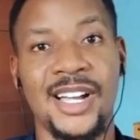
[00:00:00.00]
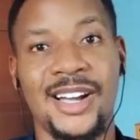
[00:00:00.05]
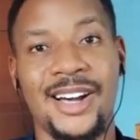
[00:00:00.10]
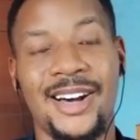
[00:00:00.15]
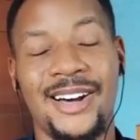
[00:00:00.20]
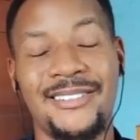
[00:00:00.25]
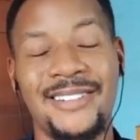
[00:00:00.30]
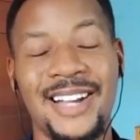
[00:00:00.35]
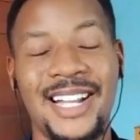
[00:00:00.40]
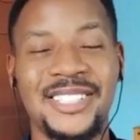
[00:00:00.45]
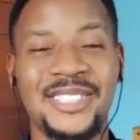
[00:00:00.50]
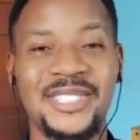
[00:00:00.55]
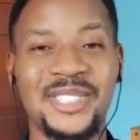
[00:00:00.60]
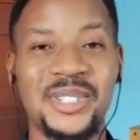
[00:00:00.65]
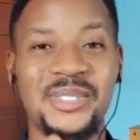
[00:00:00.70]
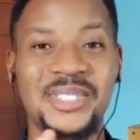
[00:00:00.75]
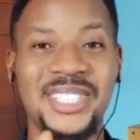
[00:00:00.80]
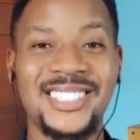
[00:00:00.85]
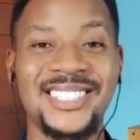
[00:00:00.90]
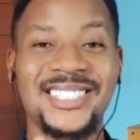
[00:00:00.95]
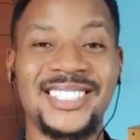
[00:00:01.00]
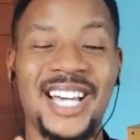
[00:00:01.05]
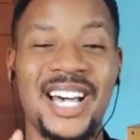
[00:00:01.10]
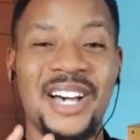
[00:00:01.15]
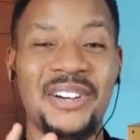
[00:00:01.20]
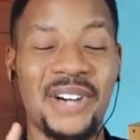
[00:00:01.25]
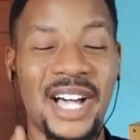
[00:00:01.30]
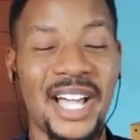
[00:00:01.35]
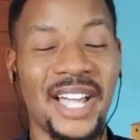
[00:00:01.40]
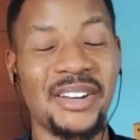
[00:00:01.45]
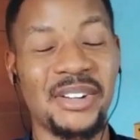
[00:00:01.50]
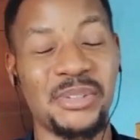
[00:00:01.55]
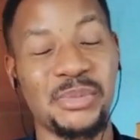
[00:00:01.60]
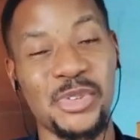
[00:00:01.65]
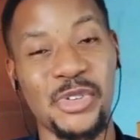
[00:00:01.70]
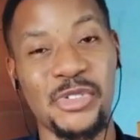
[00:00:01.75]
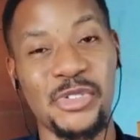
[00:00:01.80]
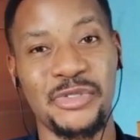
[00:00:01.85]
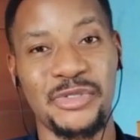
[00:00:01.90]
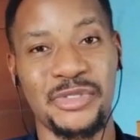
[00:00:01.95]
Alright, so this is how I
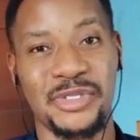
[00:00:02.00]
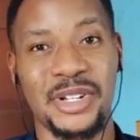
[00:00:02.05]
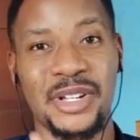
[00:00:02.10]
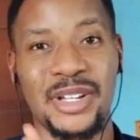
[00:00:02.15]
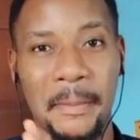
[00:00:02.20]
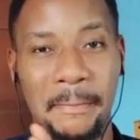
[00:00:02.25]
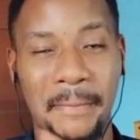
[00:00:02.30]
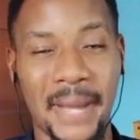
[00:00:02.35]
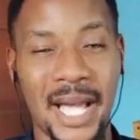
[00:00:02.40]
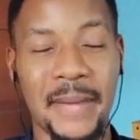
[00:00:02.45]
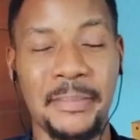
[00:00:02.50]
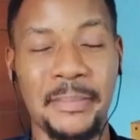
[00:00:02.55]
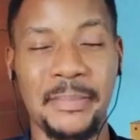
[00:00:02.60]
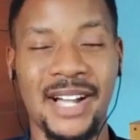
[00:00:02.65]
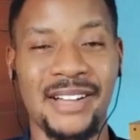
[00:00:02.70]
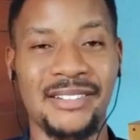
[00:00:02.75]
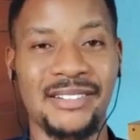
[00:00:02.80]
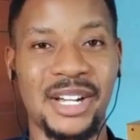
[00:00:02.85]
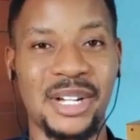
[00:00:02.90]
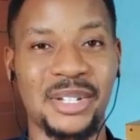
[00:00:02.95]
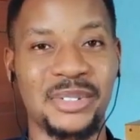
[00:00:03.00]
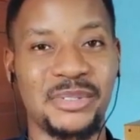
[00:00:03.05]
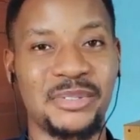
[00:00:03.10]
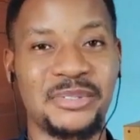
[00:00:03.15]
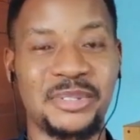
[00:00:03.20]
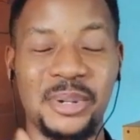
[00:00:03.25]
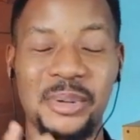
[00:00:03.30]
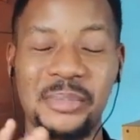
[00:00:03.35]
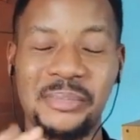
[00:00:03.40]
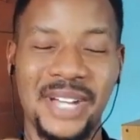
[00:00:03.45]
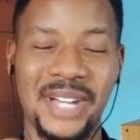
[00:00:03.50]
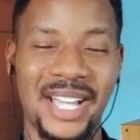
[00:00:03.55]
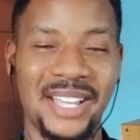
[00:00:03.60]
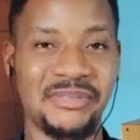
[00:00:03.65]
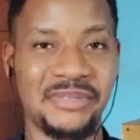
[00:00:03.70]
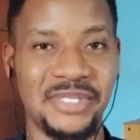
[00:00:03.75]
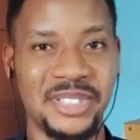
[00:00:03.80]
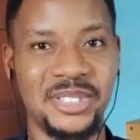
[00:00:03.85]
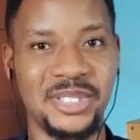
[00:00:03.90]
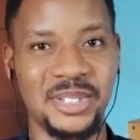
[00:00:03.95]
remove my background from my
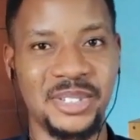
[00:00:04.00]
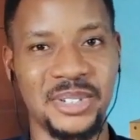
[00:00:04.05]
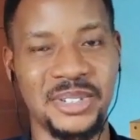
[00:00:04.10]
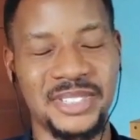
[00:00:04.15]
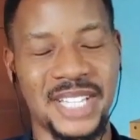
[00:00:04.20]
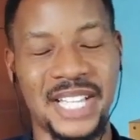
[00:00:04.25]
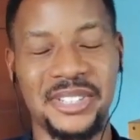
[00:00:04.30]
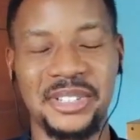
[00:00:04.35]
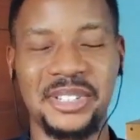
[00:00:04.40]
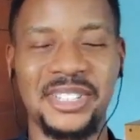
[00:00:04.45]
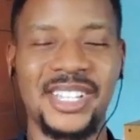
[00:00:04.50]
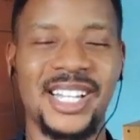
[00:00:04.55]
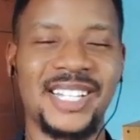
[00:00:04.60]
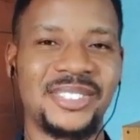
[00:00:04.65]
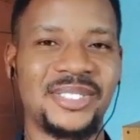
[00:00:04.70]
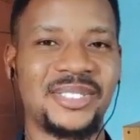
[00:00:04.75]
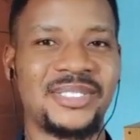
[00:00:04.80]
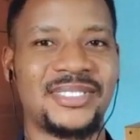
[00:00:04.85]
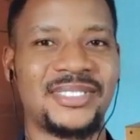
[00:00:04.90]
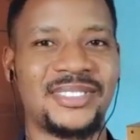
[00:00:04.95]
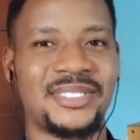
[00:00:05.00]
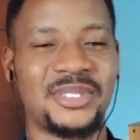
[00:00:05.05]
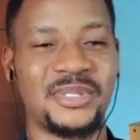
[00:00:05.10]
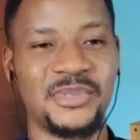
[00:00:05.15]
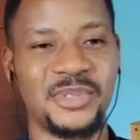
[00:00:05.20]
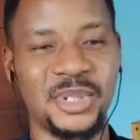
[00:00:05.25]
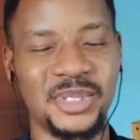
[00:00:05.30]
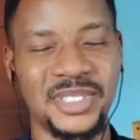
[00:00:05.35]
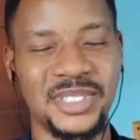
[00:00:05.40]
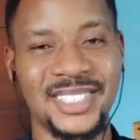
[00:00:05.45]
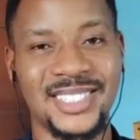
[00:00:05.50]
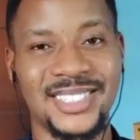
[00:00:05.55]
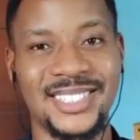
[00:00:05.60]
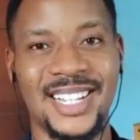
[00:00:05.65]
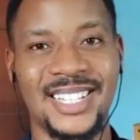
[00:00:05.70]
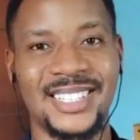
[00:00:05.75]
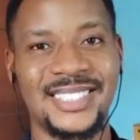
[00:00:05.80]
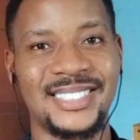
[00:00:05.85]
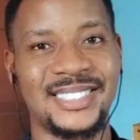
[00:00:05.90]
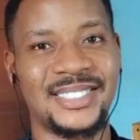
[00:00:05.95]
videos. I know that you've noticed
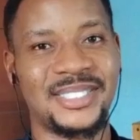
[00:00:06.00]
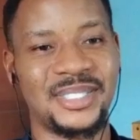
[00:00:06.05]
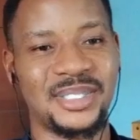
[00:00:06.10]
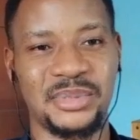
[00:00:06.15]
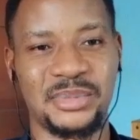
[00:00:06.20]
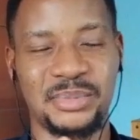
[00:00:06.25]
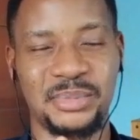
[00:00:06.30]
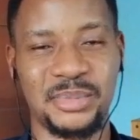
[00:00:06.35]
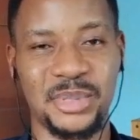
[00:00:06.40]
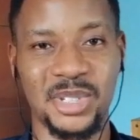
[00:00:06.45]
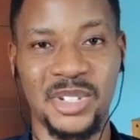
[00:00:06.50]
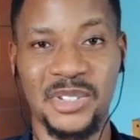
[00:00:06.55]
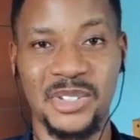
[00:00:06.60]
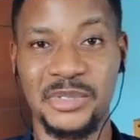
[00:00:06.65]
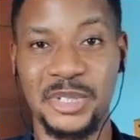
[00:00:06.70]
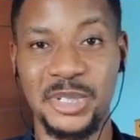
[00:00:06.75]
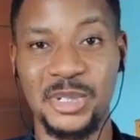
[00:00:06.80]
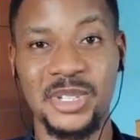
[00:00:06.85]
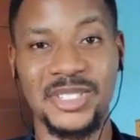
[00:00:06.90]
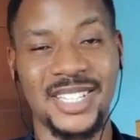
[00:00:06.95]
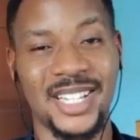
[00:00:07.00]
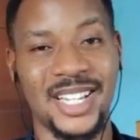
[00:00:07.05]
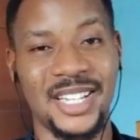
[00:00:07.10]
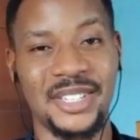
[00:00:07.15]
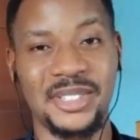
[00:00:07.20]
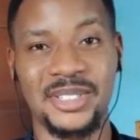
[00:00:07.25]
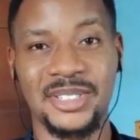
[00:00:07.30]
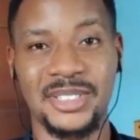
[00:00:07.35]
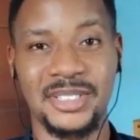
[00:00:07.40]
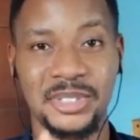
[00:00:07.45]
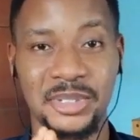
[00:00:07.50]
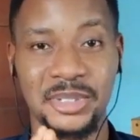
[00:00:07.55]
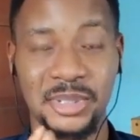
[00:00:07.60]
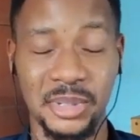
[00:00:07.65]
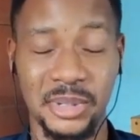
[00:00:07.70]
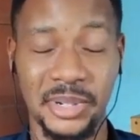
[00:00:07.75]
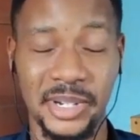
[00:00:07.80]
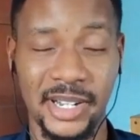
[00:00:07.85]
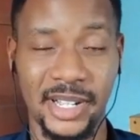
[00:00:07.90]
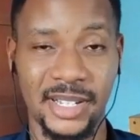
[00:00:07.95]
that most of the videos I use on this
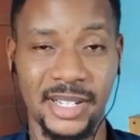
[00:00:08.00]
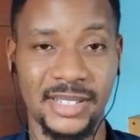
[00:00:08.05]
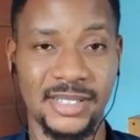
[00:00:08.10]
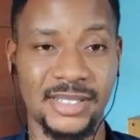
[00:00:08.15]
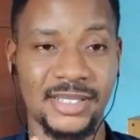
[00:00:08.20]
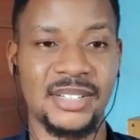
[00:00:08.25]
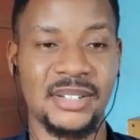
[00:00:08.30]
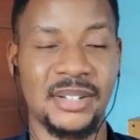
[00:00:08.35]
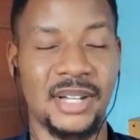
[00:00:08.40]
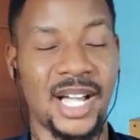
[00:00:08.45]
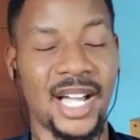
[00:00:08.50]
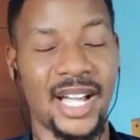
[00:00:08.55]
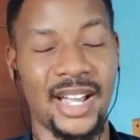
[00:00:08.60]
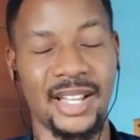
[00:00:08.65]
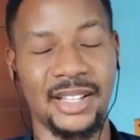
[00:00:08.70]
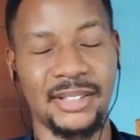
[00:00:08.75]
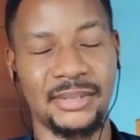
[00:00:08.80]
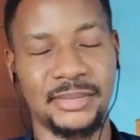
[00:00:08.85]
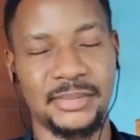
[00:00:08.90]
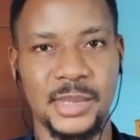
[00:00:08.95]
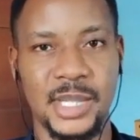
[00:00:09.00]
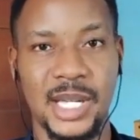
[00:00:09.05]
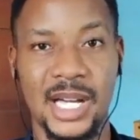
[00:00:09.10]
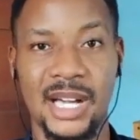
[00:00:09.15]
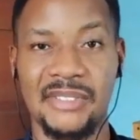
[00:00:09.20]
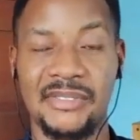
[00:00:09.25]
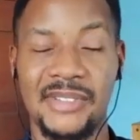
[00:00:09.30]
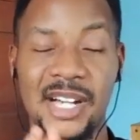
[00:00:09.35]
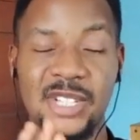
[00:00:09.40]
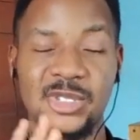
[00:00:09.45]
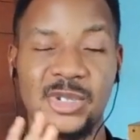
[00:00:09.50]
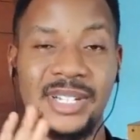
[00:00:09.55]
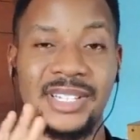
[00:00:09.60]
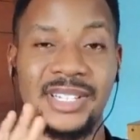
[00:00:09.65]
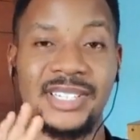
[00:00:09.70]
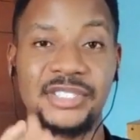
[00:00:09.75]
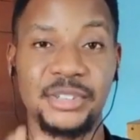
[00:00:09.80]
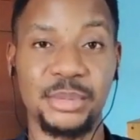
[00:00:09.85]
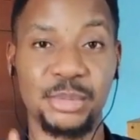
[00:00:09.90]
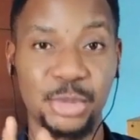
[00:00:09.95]
tutorial, I have
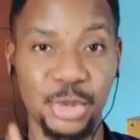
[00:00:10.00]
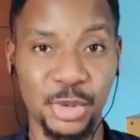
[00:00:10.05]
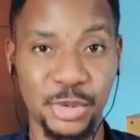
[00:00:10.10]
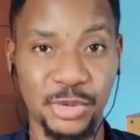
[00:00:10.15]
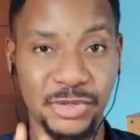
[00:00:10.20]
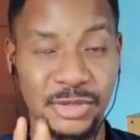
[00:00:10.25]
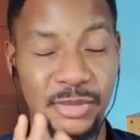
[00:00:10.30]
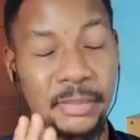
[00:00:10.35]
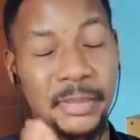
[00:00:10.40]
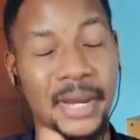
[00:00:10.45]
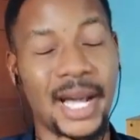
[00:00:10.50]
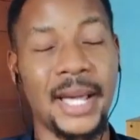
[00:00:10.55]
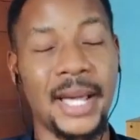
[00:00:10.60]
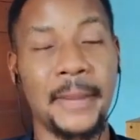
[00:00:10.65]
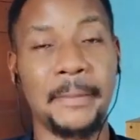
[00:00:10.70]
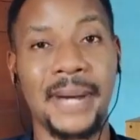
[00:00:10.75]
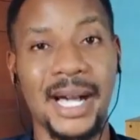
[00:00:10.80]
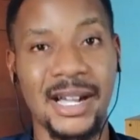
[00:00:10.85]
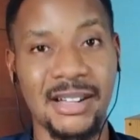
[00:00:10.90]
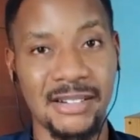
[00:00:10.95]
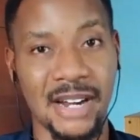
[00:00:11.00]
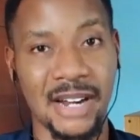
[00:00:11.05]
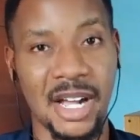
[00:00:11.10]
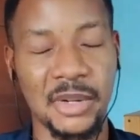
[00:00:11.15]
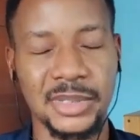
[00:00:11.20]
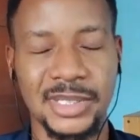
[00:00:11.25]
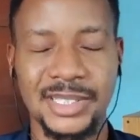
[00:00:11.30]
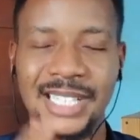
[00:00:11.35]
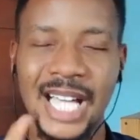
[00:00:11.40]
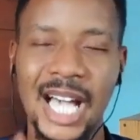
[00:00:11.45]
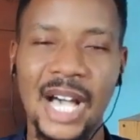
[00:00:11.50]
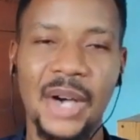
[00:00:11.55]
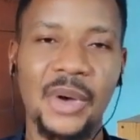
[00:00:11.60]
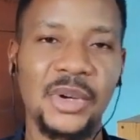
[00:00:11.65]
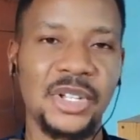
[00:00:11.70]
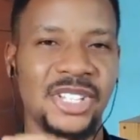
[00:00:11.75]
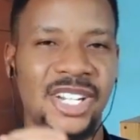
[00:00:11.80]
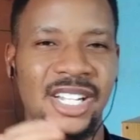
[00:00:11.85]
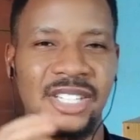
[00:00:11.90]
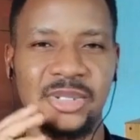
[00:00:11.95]
actually removed my background. Now,
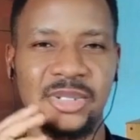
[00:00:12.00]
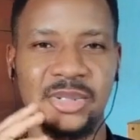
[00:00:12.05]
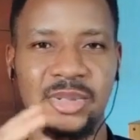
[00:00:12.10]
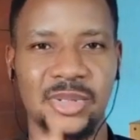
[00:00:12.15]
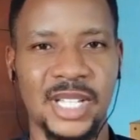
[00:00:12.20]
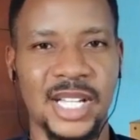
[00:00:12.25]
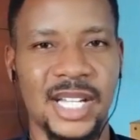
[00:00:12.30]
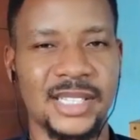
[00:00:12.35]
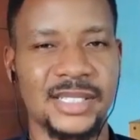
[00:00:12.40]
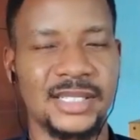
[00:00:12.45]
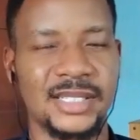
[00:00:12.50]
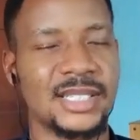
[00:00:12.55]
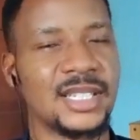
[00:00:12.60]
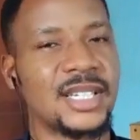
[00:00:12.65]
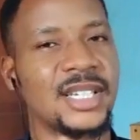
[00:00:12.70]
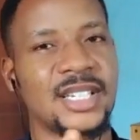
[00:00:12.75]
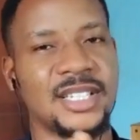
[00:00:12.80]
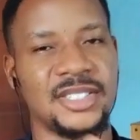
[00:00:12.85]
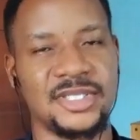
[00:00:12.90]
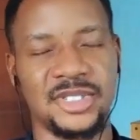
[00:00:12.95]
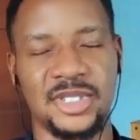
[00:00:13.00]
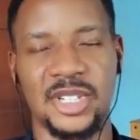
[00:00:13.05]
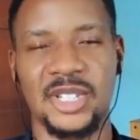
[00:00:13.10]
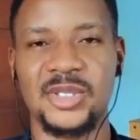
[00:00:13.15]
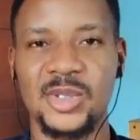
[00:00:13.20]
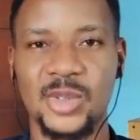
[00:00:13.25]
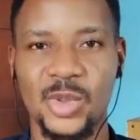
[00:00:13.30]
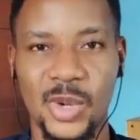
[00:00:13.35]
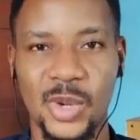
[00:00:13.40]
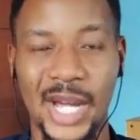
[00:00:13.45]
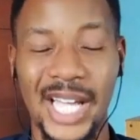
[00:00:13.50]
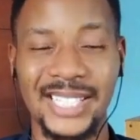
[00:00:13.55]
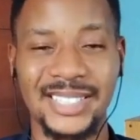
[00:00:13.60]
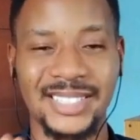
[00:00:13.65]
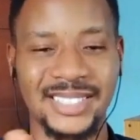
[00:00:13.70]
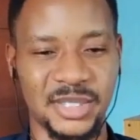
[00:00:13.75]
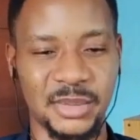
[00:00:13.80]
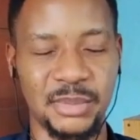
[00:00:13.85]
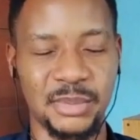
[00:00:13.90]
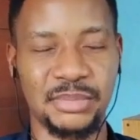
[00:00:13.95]
in order to do that, it's just quite
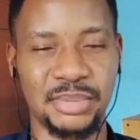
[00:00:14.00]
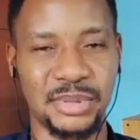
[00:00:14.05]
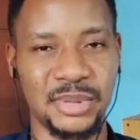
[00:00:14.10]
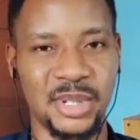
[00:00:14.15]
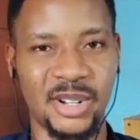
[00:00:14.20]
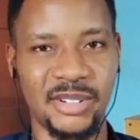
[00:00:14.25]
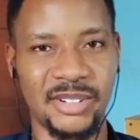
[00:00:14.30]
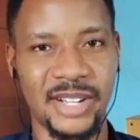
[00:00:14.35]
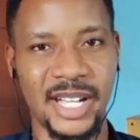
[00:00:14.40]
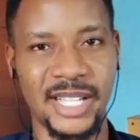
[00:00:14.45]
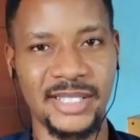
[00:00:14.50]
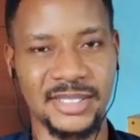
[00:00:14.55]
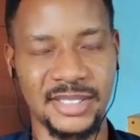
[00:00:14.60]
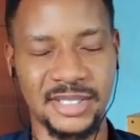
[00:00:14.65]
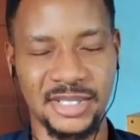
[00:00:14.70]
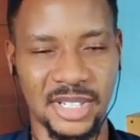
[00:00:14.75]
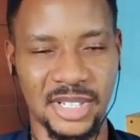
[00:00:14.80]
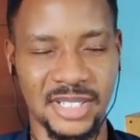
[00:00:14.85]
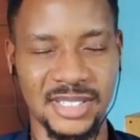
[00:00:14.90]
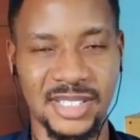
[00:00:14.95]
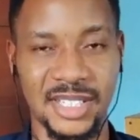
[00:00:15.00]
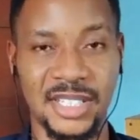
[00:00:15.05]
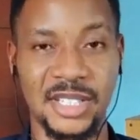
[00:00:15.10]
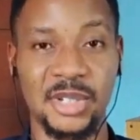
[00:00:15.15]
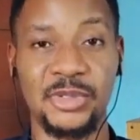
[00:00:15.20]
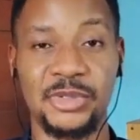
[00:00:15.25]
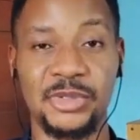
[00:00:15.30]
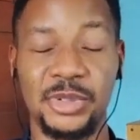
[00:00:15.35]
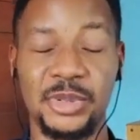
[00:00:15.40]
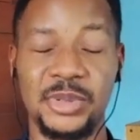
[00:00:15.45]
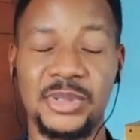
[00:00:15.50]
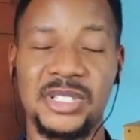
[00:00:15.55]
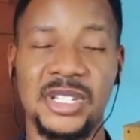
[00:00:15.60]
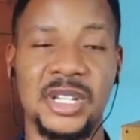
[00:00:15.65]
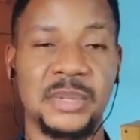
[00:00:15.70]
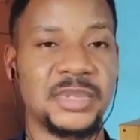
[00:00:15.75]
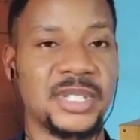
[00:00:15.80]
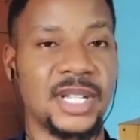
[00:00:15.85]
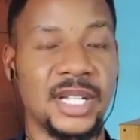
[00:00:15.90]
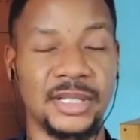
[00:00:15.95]
simple, alright? It's just a little few
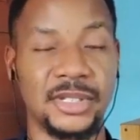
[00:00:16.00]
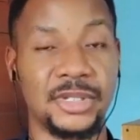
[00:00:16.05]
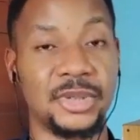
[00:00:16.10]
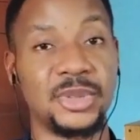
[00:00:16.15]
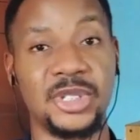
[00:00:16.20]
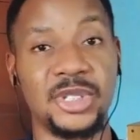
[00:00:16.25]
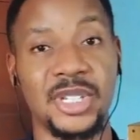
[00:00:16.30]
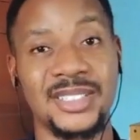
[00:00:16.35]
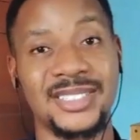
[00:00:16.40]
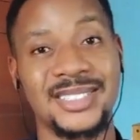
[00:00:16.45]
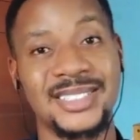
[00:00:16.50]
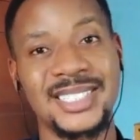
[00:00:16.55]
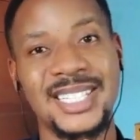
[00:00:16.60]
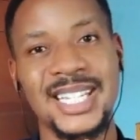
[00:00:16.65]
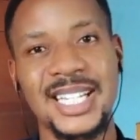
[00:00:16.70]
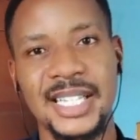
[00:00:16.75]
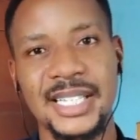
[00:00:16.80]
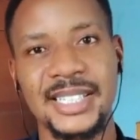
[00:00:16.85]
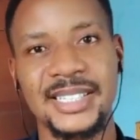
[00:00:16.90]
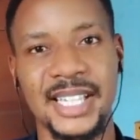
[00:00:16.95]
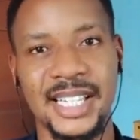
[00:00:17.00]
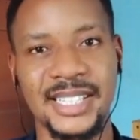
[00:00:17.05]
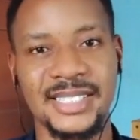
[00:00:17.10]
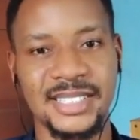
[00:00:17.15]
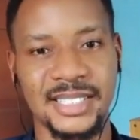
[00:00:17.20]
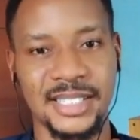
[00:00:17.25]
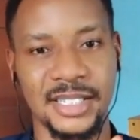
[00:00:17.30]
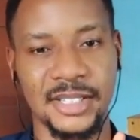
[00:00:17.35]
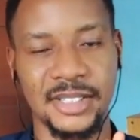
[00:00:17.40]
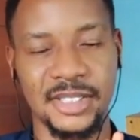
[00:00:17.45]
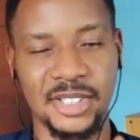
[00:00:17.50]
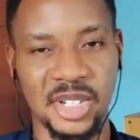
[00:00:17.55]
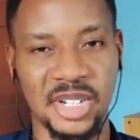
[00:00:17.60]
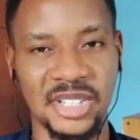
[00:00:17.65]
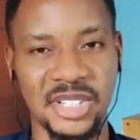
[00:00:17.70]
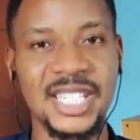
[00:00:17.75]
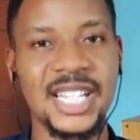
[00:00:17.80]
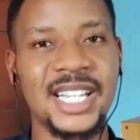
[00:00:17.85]
steps and you just get it done.